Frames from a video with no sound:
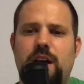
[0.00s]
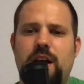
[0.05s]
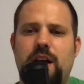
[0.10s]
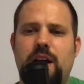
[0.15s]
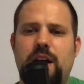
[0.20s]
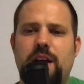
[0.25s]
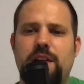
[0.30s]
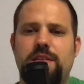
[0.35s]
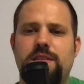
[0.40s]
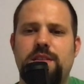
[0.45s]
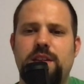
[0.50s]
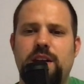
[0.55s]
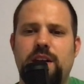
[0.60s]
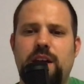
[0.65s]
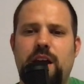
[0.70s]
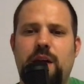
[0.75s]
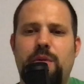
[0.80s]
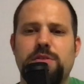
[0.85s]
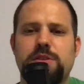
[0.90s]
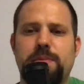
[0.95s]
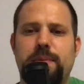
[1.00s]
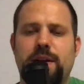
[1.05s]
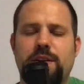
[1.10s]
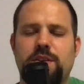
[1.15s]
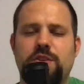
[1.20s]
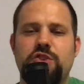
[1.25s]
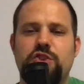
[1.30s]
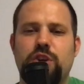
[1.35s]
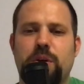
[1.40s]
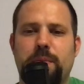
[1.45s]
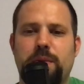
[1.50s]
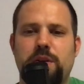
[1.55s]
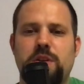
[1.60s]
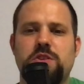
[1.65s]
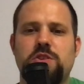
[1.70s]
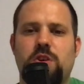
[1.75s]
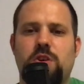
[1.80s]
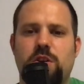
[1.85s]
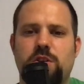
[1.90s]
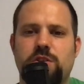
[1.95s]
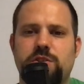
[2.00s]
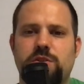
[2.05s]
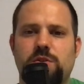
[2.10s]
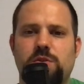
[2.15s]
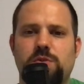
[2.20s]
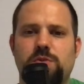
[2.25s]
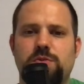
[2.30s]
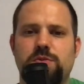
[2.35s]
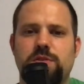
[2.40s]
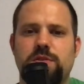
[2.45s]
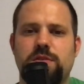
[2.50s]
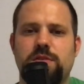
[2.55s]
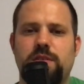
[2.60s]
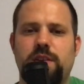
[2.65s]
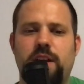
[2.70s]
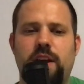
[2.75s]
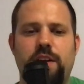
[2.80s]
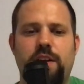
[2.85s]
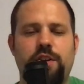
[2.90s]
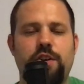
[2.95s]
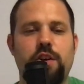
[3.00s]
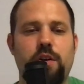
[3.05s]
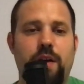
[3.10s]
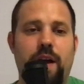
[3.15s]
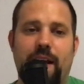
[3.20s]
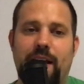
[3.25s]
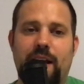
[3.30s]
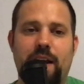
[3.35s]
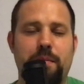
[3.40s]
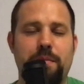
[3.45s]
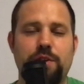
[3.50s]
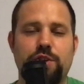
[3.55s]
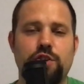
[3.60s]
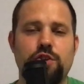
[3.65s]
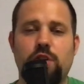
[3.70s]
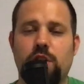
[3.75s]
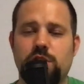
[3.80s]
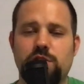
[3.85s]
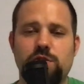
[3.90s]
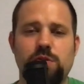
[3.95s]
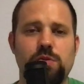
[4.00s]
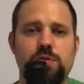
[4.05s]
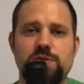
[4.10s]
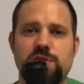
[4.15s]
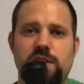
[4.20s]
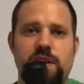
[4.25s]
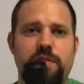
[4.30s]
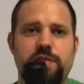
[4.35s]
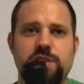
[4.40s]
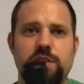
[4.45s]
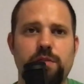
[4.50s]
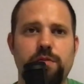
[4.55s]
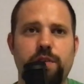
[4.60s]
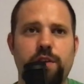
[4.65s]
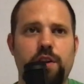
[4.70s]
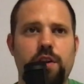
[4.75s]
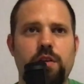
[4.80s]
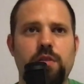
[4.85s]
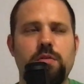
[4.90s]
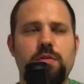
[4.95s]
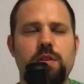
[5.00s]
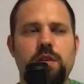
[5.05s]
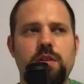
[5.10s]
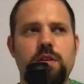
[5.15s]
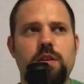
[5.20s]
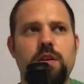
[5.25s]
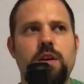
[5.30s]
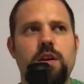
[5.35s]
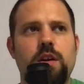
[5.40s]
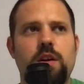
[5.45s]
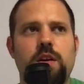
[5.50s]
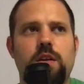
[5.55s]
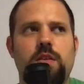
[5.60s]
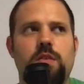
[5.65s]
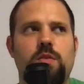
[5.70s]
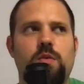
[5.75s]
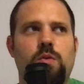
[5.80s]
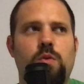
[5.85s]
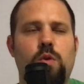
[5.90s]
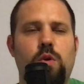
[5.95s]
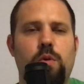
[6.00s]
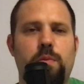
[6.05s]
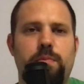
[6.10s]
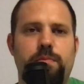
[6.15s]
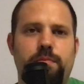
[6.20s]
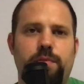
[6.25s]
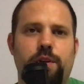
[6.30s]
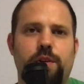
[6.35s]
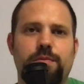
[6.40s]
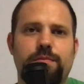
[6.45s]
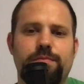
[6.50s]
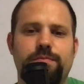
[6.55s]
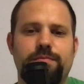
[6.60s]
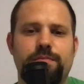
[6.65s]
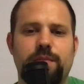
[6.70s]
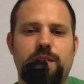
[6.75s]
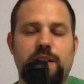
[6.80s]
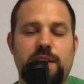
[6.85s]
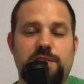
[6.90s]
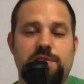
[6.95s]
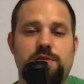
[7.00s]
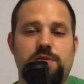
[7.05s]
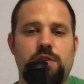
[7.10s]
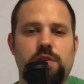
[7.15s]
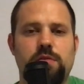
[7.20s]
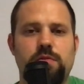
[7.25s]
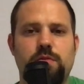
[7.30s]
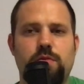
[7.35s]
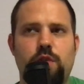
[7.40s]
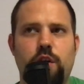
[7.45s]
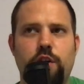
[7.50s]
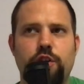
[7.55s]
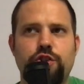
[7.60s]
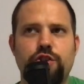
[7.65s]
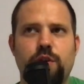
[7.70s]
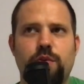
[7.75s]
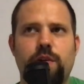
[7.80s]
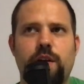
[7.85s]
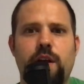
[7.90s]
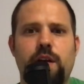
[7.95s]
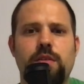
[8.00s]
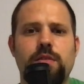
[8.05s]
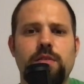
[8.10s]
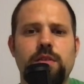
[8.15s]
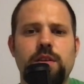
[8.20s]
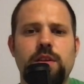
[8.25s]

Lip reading: I think I was about to jump into Dark Souls, and you know, I gotta mention Dark Souls in every single video, or you know, that's the running joke now.